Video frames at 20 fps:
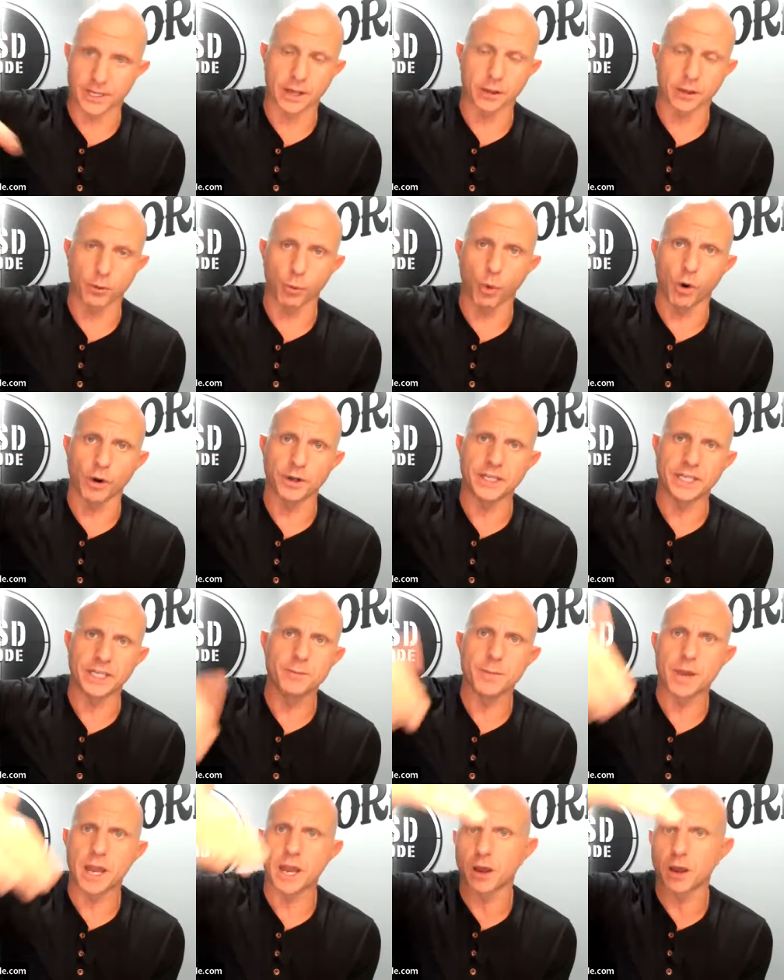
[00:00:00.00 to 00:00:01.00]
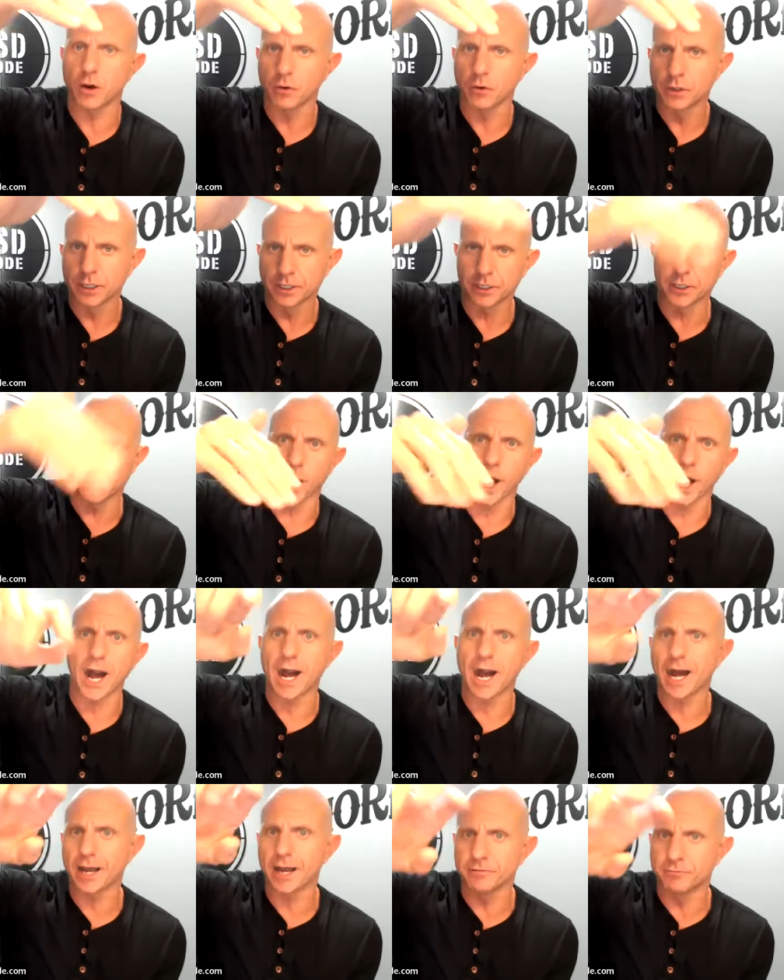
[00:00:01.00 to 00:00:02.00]
together one email, you know,
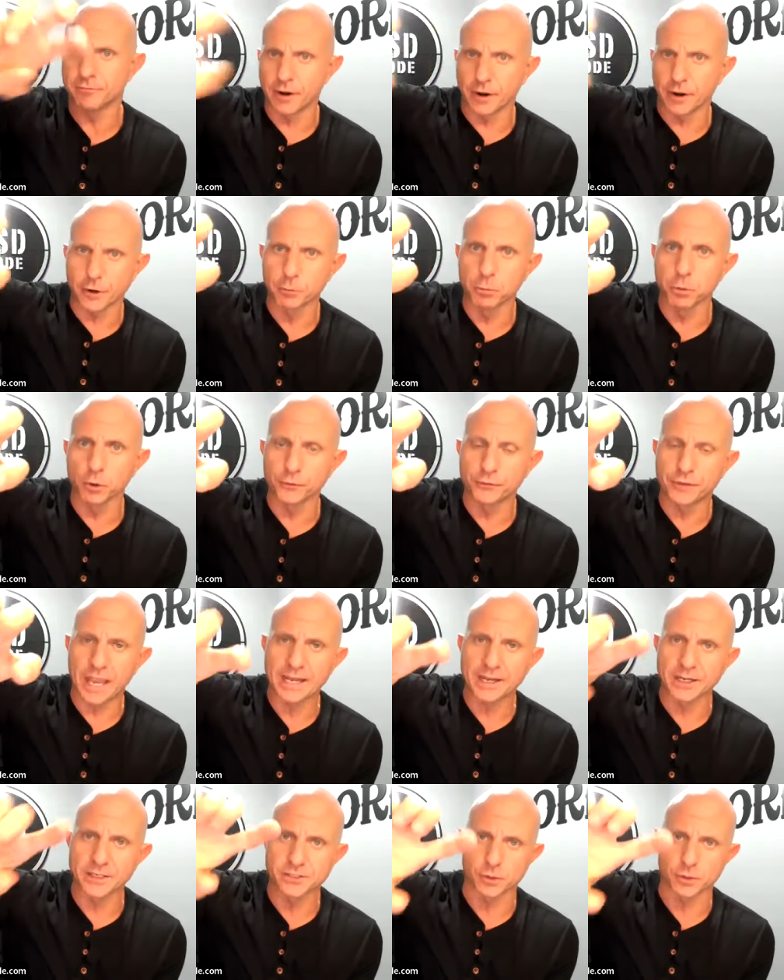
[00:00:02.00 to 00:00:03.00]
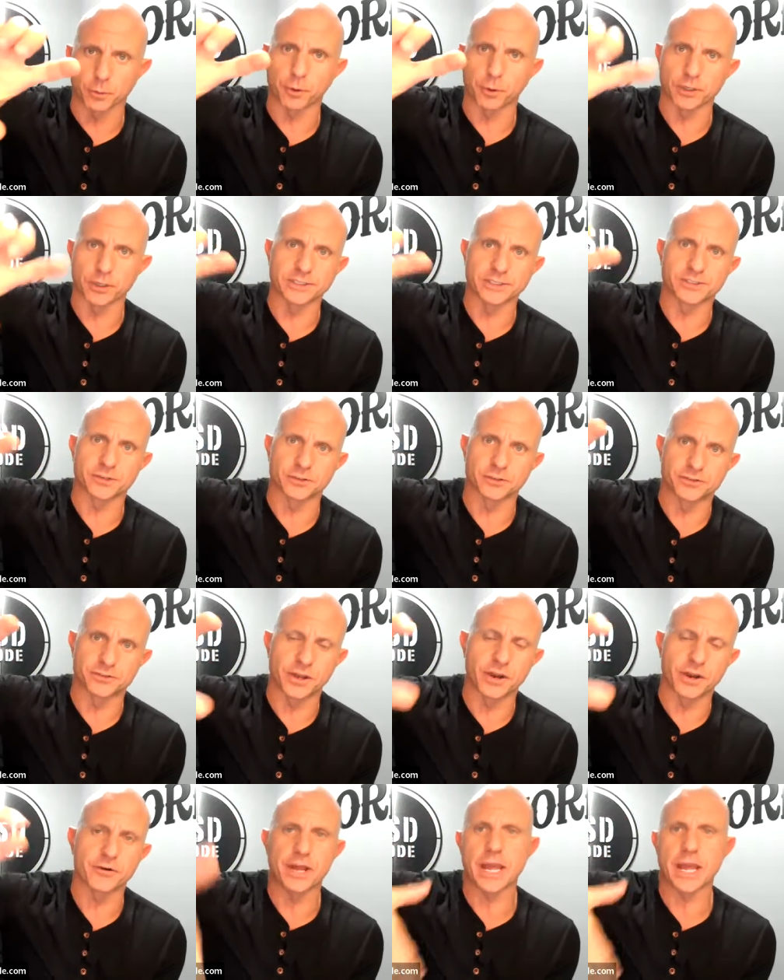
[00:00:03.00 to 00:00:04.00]
high variable data. So it put inserts their